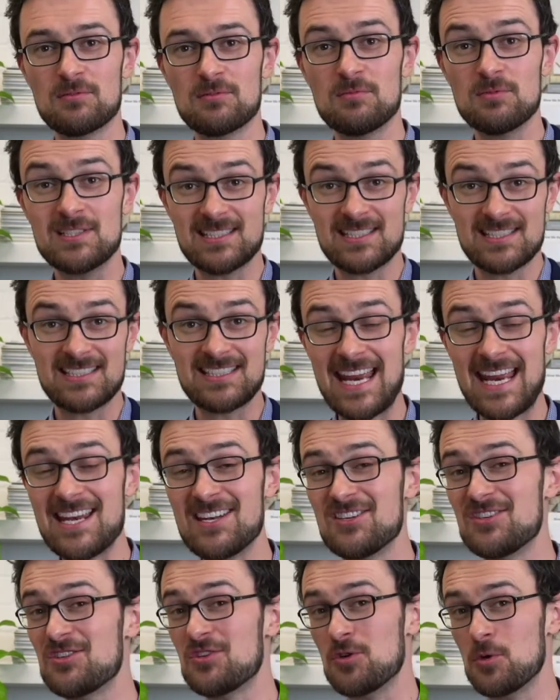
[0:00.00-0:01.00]

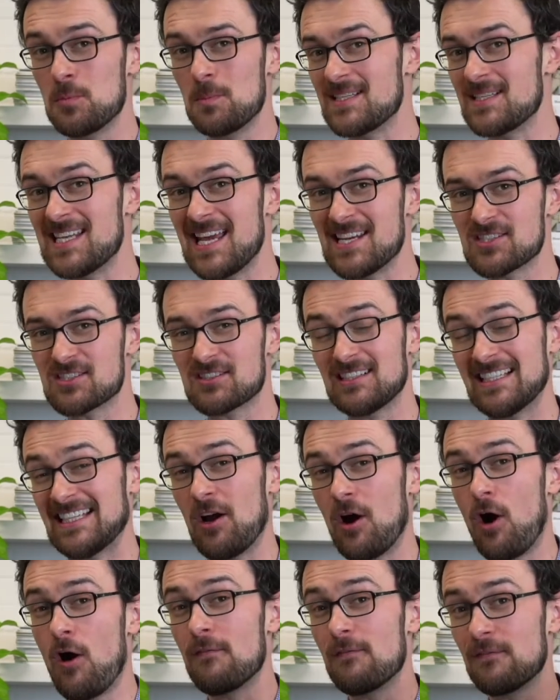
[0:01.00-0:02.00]
send you
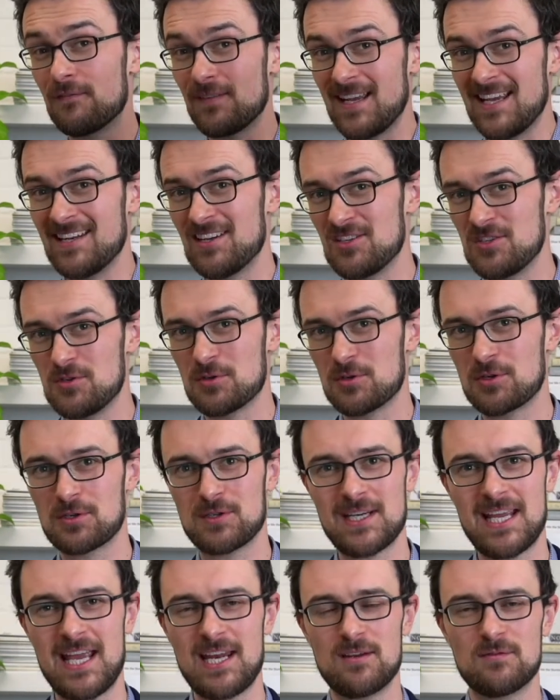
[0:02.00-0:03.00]
potentially off in a new
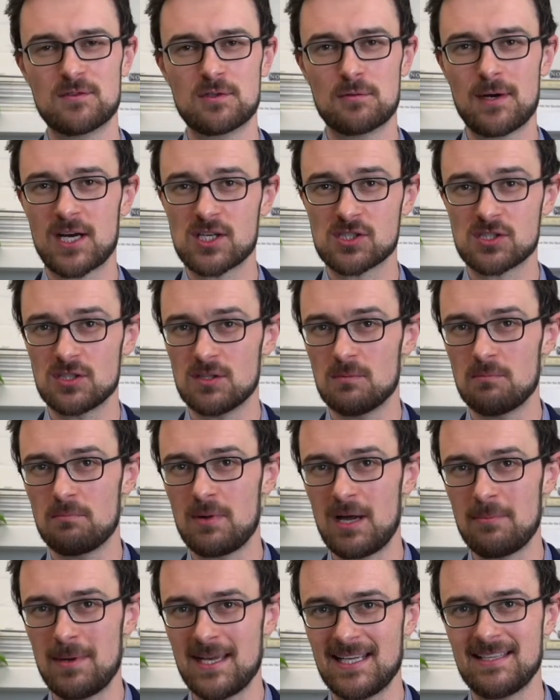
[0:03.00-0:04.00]
creative direction
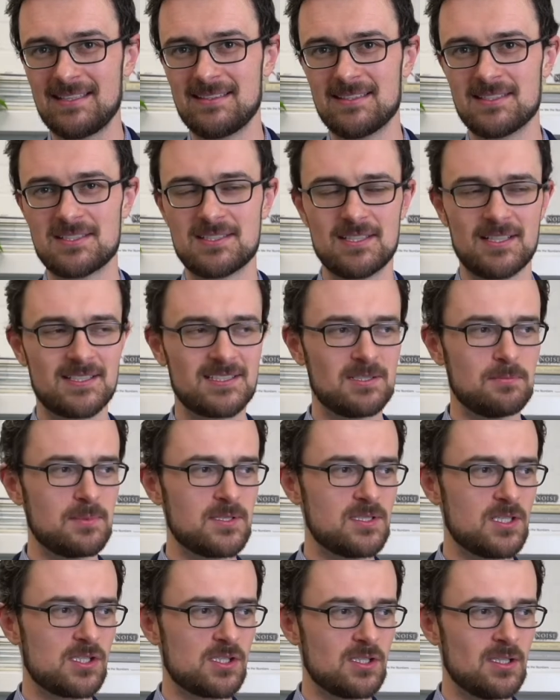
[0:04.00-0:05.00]
by making this
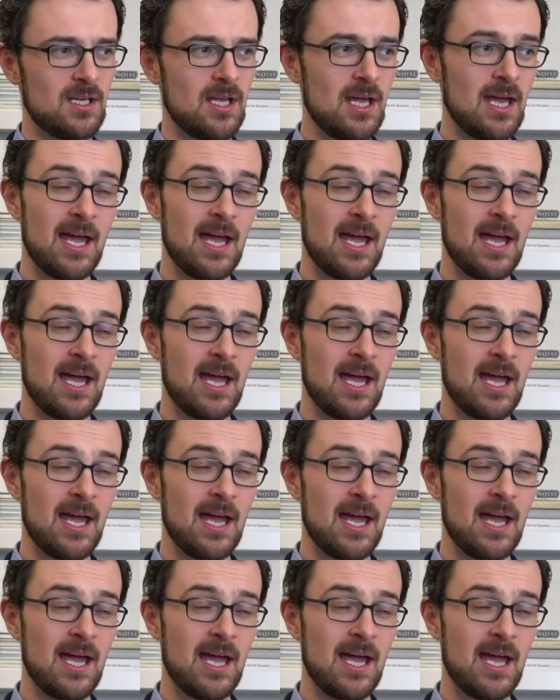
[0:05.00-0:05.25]
juxtaposition.